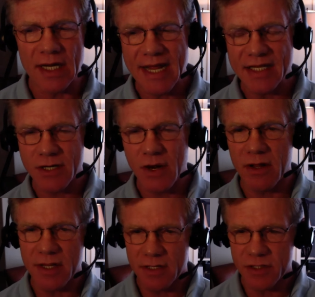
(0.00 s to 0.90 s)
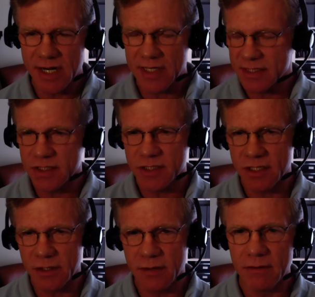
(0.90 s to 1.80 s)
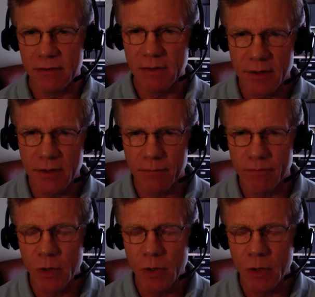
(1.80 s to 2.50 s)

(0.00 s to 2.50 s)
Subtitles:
And that started the genesis to, you know,